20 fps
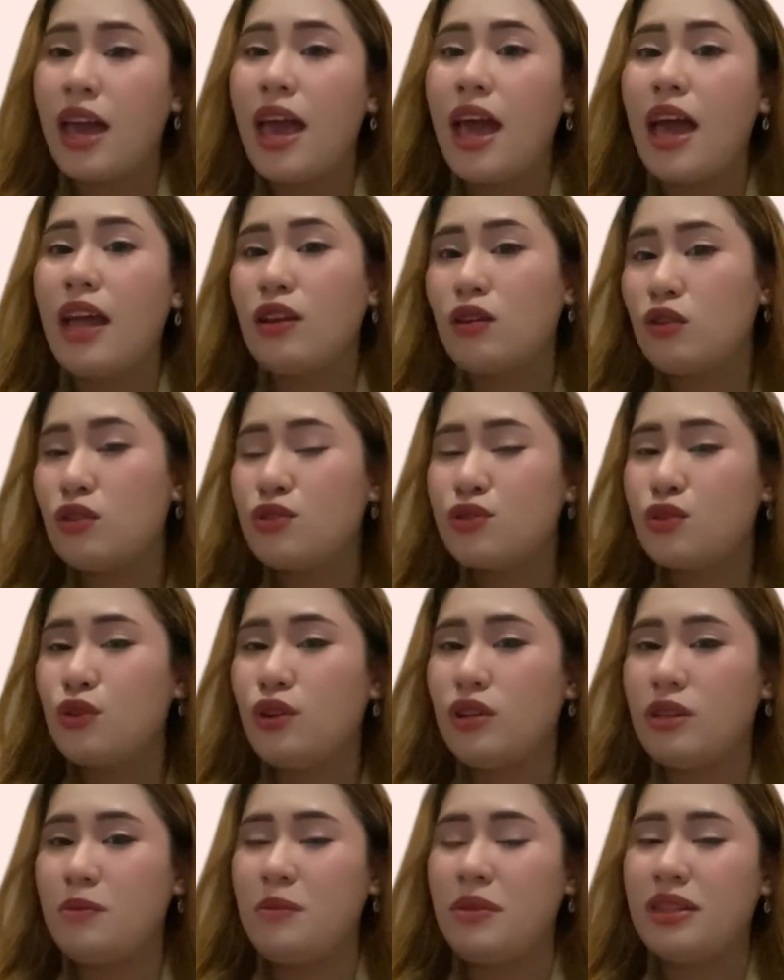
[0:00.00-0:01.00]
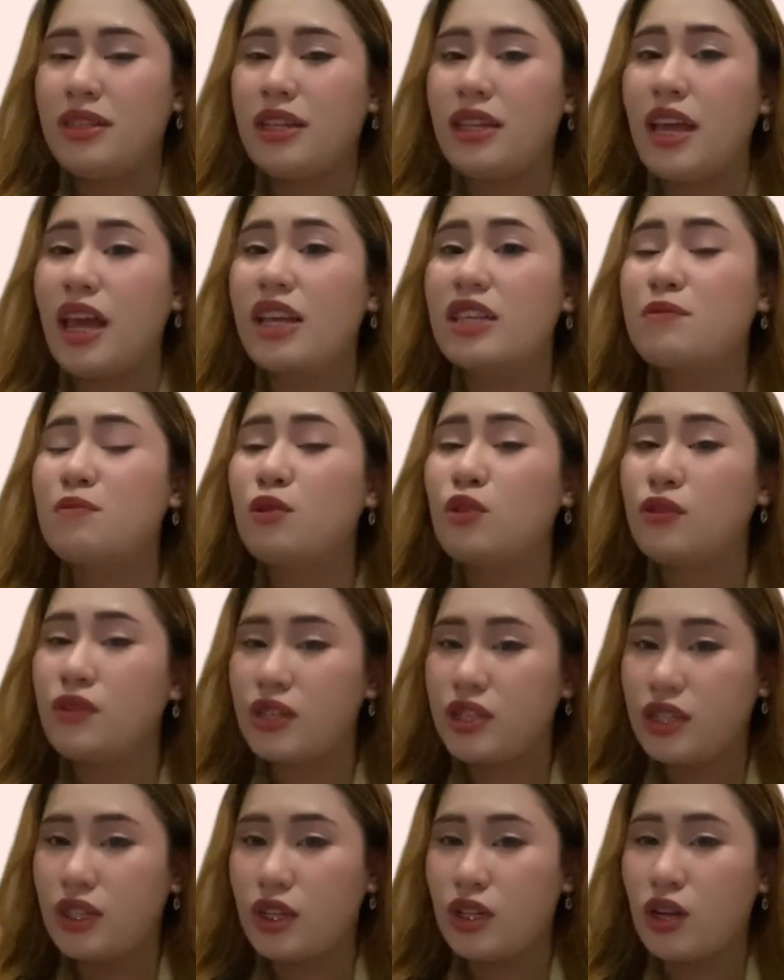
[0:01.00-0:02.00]
and also limited
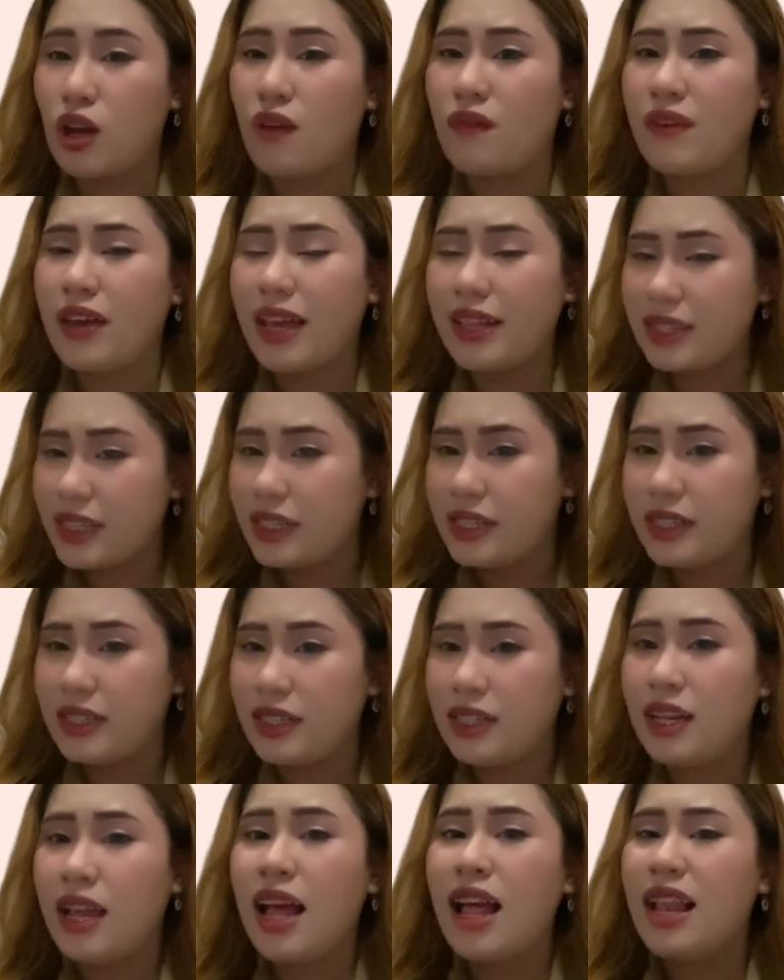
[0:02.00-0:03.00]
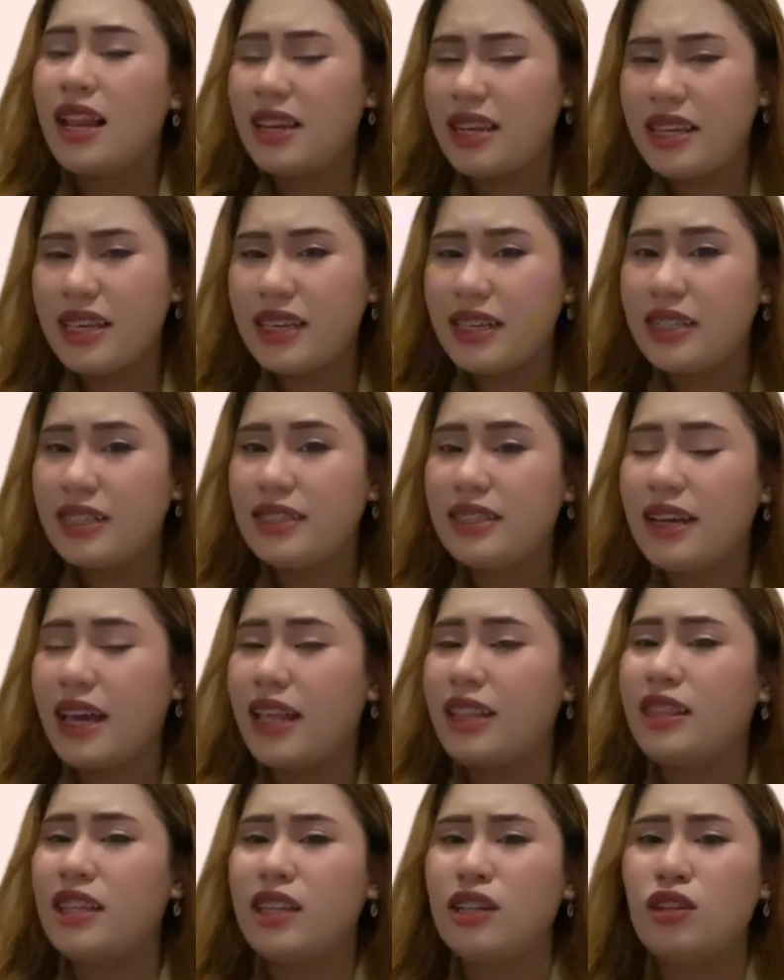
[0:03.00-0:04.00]
exploration of ethical, legal,
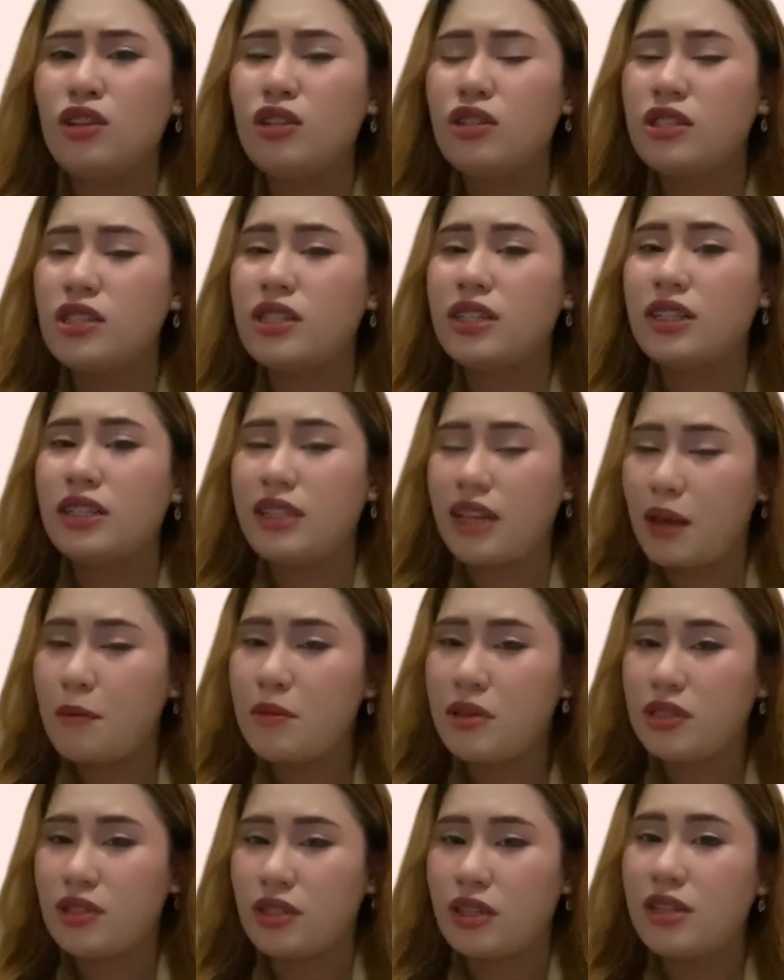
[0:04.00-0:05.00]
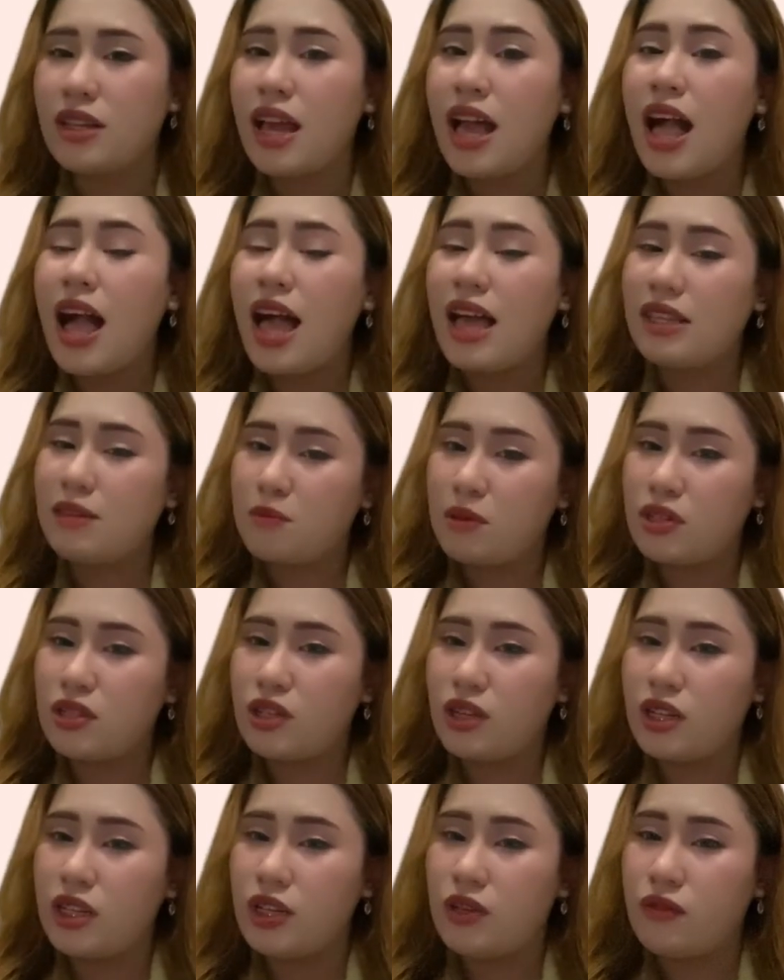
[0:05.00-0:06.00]
and technological dimensions,
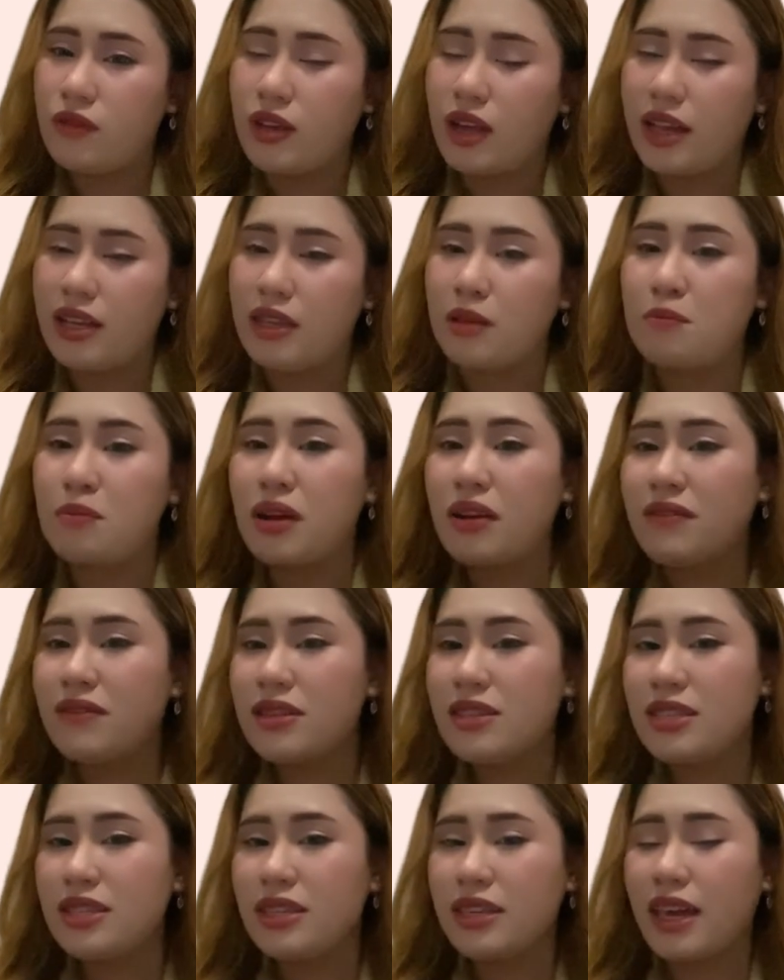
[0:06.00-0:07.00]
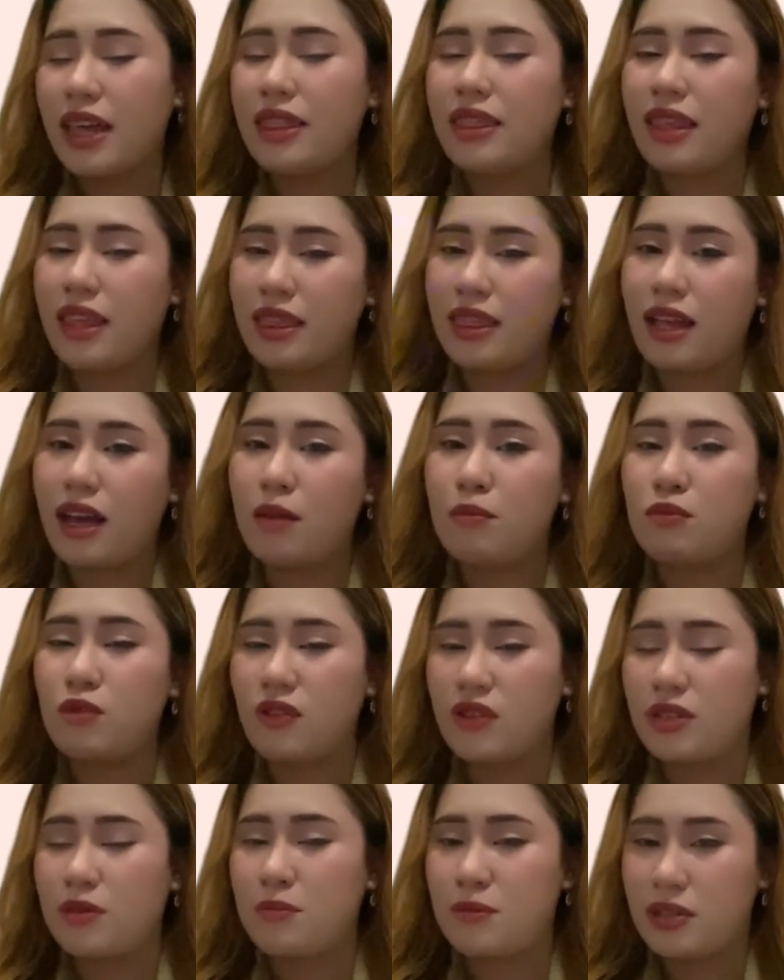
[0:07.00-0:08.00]
especially regarding privacy and data
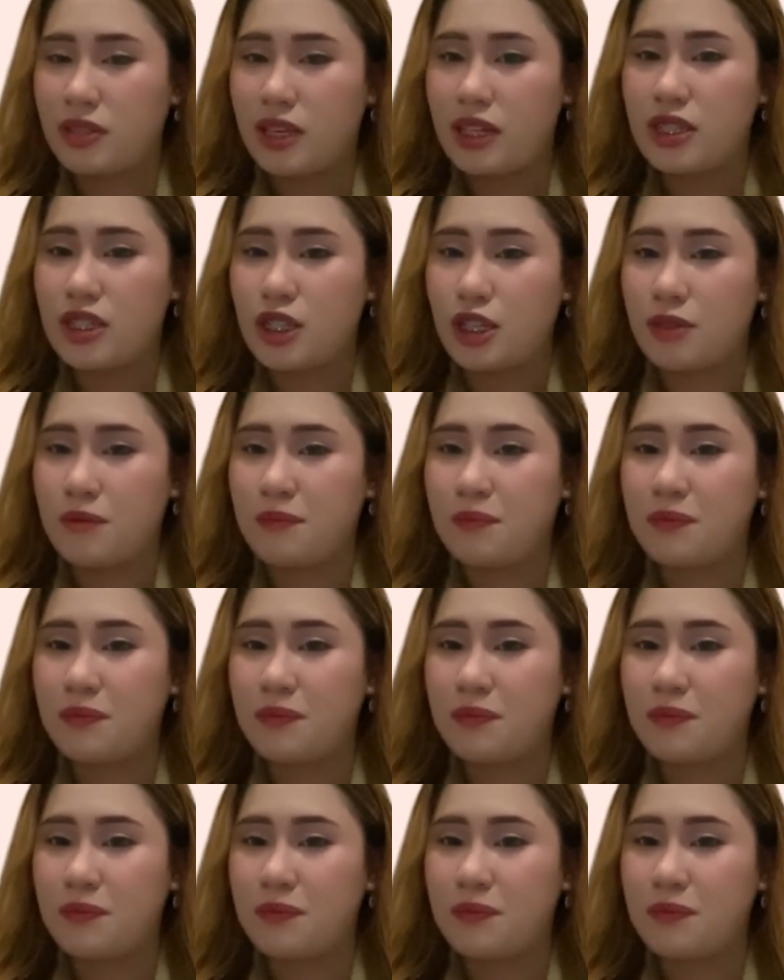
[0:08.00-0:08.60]
protection.